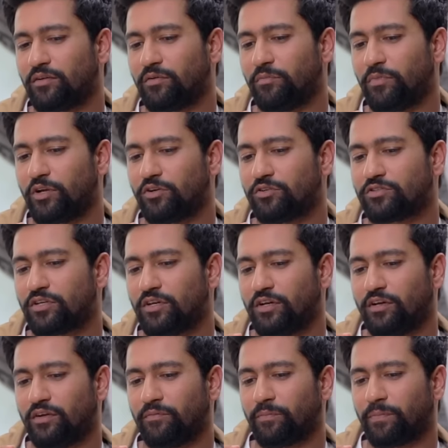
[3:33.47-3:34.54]
Because
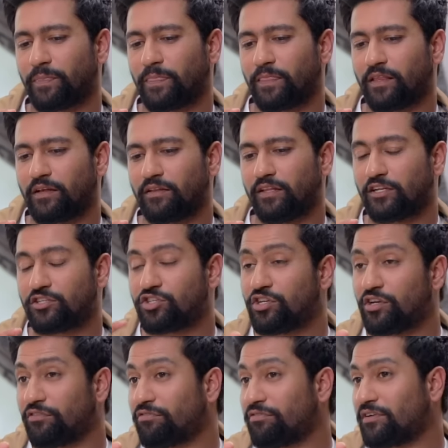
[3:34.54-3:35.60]
that
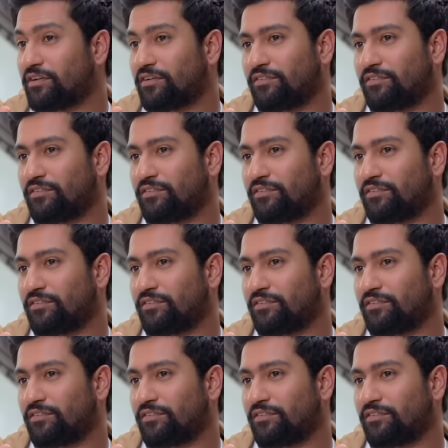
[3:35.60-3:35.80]
shift